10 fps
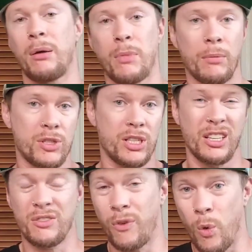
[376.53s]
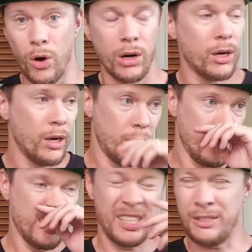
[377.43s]
I'm 6'4",
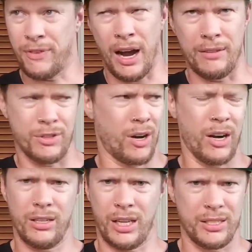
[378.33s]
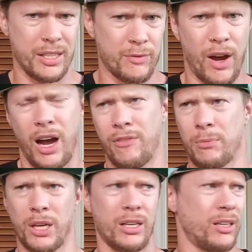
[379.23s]
6'5", sorry. Like 6'5",
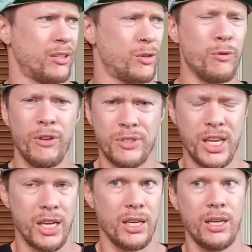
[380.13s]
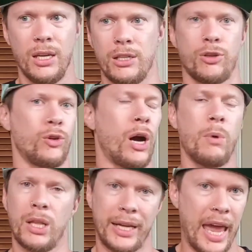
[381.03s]
I'm like 215. So, you know,
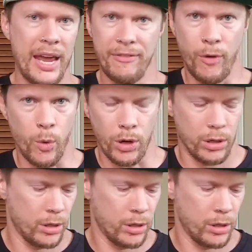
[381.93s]
I wear like an 8'4".